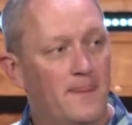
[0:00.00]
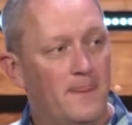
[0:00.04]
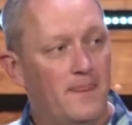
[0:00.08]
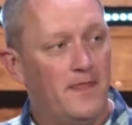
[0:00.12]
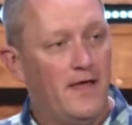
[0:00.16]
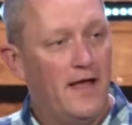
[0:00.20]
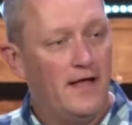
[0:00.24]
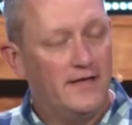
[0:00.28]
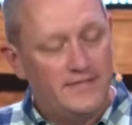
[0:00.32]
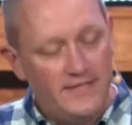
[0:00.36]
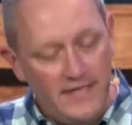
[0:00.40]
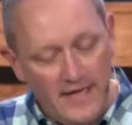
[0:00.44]

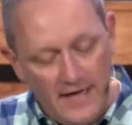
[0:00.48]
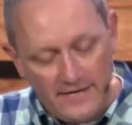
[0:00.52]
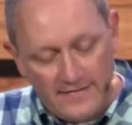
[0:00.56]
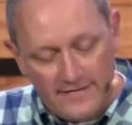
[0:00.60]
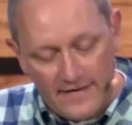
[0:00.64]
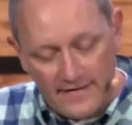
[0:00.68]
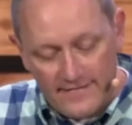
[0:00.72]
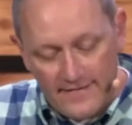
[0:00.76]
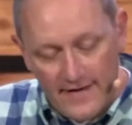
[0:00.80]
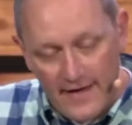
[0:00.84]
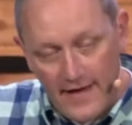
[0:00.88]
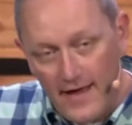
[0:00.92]
You see, it's
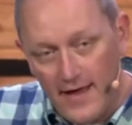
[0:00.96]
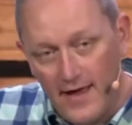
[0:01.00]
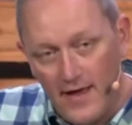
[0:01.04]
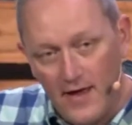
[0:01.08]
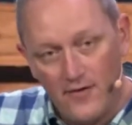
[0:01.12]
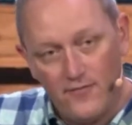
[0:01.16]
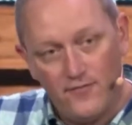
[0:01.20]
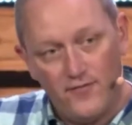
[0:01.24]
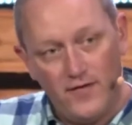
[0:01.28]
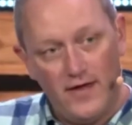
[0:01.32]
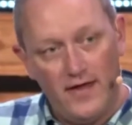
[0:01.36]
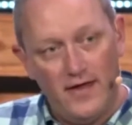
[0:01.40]
as
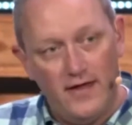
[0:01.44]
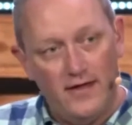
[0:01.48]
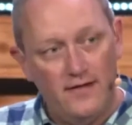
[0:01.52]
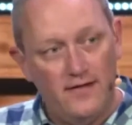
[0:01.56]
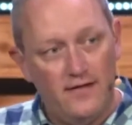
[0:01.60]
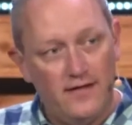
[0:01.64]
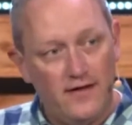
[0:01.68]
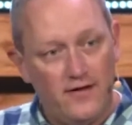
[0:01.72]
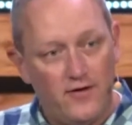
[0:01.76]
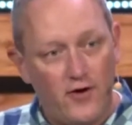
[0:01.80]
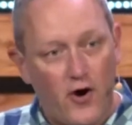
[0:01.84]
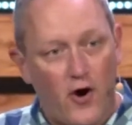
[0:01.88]
if in
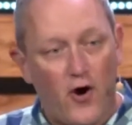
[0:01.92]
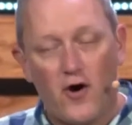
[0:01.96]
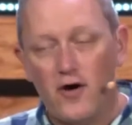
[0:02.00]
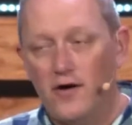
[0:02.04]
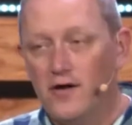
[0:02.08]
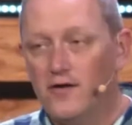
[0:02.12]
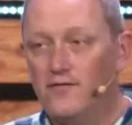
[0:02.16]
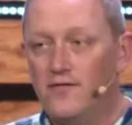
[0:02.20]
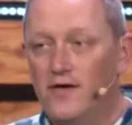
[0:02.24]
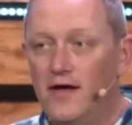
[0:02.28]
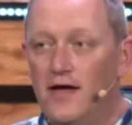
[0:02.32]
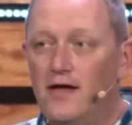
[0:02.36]
the Garden
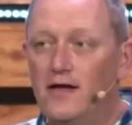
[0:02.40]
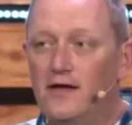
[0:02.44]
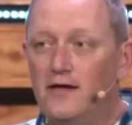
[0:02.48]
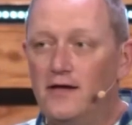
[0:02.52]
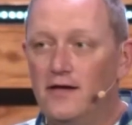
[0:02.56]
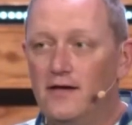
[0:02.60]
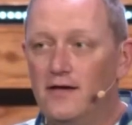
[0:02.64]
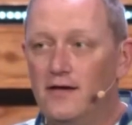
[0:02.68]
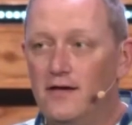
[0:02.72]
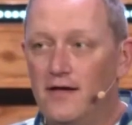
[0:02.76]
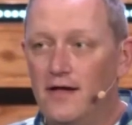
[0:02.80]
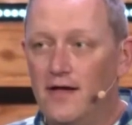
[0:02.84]
of
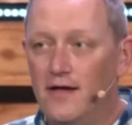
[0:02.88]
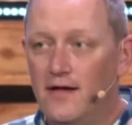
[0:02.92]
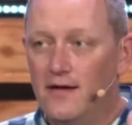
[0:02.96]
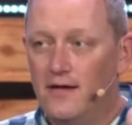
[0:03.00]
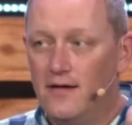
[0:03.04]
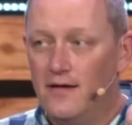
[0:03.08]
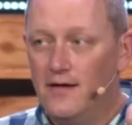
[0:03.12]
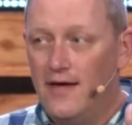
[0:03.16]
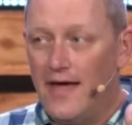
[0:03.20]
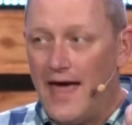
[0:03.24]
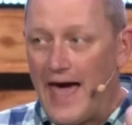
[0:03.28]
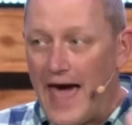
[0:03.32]
Eden,
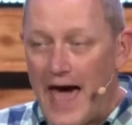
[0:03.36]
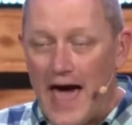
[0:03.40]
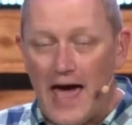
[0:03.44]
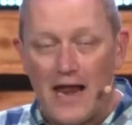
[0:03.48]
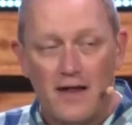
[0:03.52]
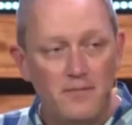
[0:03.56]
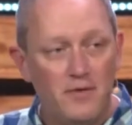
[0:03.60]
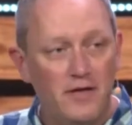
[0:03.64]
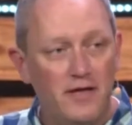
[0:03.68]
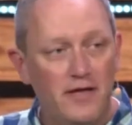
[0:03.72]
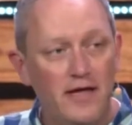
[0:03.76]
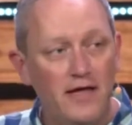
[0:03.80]

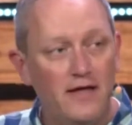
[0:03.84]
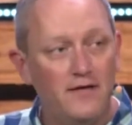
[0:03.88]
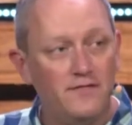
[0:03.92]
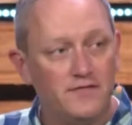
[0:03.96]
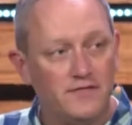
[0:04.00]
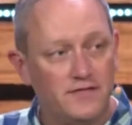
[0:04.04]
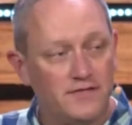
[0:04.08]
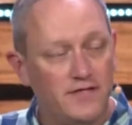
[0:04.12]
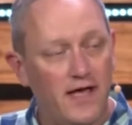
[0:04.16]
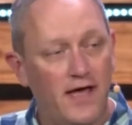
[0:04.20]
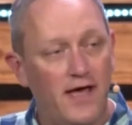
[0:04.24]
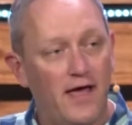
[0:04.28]
Adam and Eve
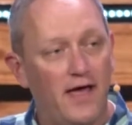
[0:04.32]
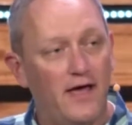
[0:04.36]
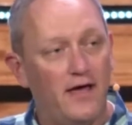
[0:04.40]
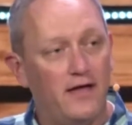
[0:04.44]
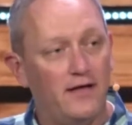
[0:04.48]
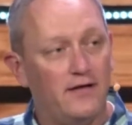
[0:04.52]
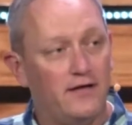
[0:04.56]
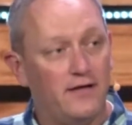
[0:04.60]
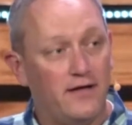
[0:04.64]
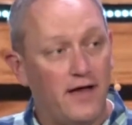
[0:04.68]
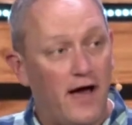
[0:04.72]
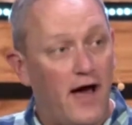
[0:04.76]

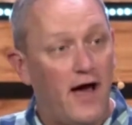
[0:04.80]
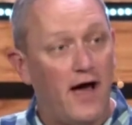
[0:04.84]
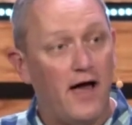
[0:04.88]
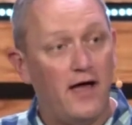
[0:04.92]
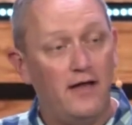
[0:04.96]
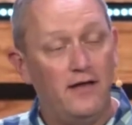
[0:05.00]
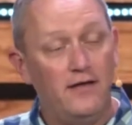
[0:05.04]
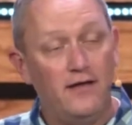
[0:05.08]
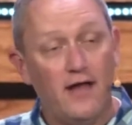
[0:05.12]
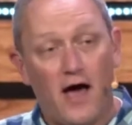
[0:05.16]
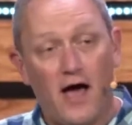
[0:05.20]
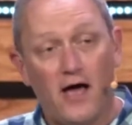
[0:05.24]
said,
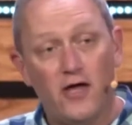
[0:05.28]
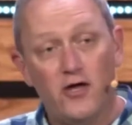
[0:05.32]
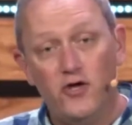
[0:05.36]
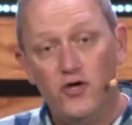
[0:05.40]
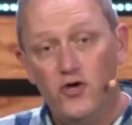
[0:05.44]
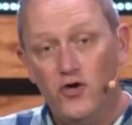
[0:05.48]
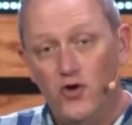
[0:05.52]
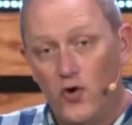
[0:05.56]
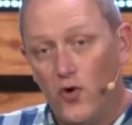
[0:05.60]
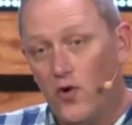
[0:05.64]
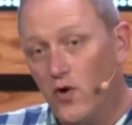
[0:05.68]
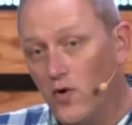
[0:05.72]
God,
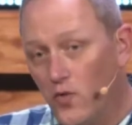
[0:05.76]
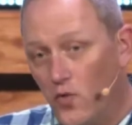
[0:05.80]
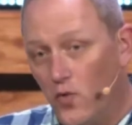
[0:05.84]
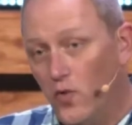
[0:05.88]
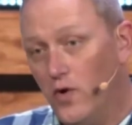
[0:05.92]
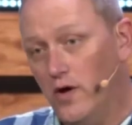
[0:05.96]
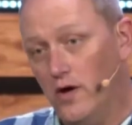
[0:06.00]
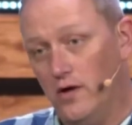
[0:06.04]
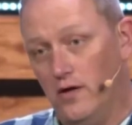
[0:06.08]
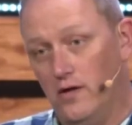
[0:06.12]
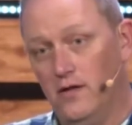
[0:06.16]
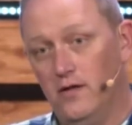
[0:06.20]
not your
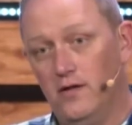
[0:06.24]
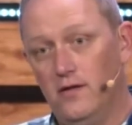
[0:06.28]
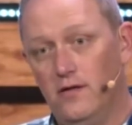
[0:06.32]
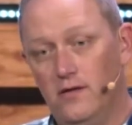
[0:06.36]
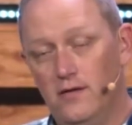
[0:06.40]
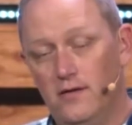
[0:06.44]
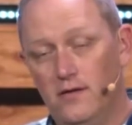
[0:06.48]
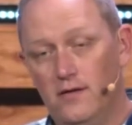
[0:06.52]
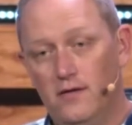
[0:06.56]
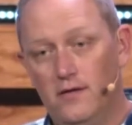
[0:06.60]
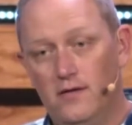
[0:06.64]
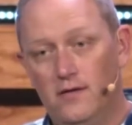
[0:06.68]
will,
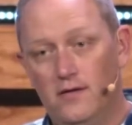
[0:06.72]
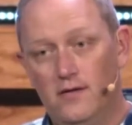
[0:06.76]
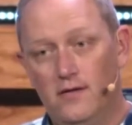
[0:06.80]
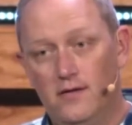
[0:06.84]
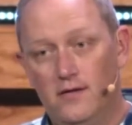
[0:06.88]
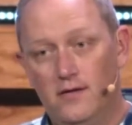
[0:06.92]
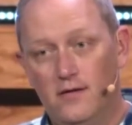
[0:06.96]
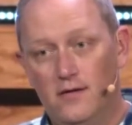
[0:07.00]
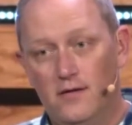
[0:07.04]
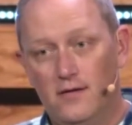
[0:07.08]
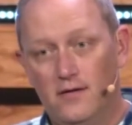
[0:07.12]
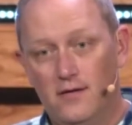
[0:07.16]

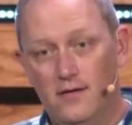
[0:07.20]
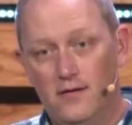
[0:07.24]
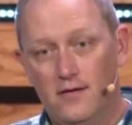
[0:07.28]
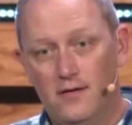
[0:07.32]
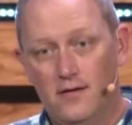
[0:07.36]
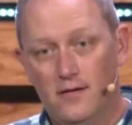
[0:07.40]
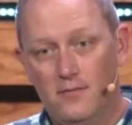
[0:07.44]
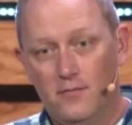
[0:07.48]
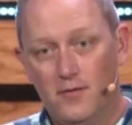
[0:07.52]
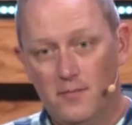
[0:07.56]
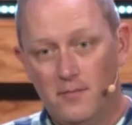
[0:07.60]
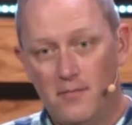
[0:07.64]

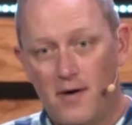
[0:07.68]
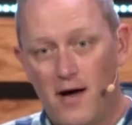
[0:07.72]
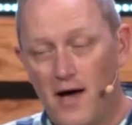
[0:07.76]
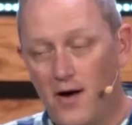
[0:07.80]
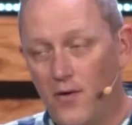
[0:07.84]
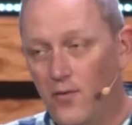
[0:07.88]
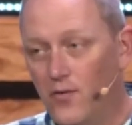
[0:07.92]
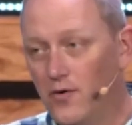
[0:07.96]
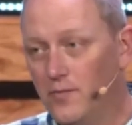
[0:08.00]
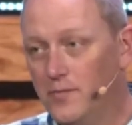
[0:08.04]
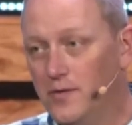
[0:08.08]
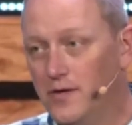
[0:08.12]
but my
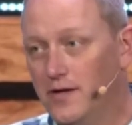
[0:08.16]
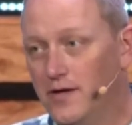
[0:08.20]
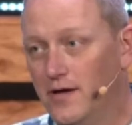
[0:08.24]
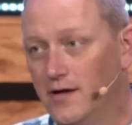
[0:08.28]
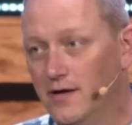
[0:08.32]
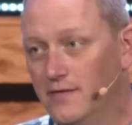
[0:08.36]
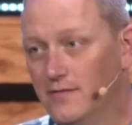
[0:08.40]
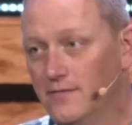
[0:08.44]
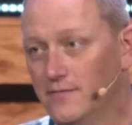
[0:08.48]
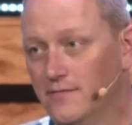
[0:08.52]
will be done.